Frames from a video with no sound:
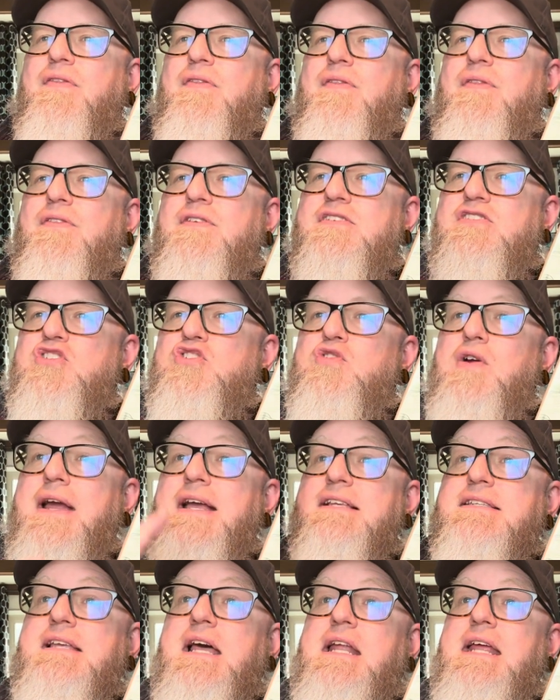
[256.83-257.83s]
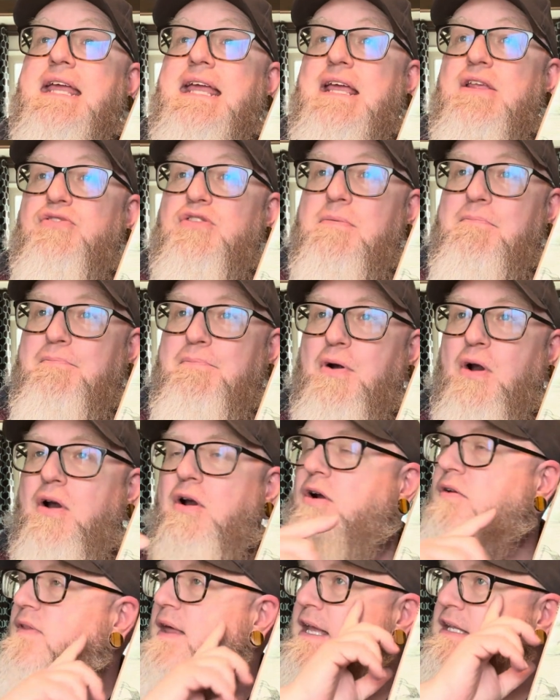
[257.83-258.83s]
The stray is going to eat the
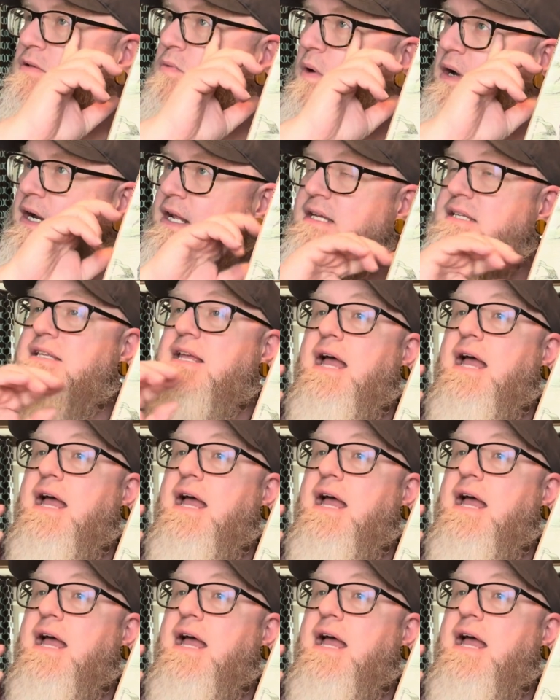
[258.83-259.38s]
bird. That's what it is.